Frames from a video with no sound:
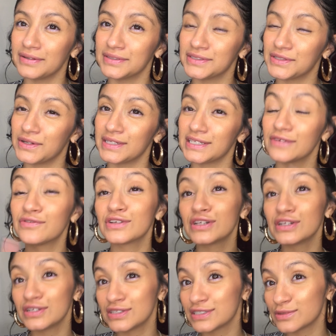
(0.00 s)
So I definitely
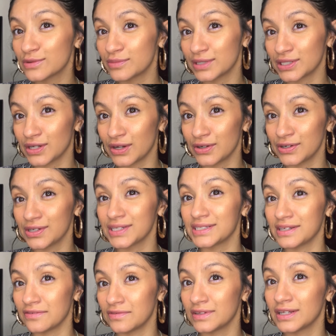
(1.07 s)
used it with my daughter.
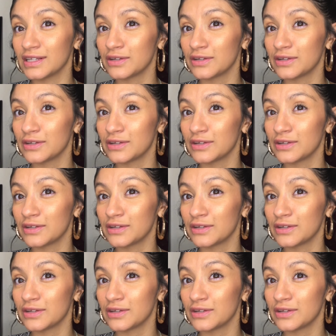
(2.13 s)
Definitely